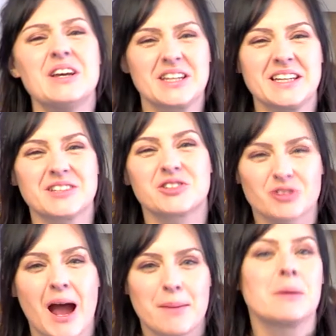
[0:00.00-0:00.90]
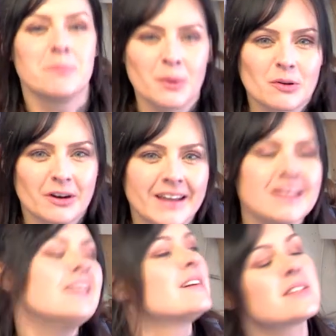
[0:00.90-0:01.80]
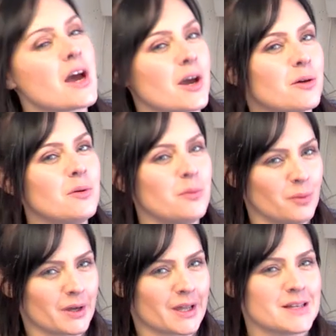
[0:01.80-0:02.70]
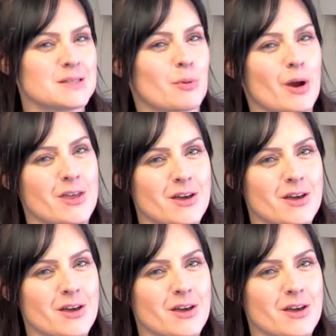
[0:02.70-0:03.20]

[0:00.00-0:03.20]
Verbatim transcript: look a little drab and boring, so we're gonna spray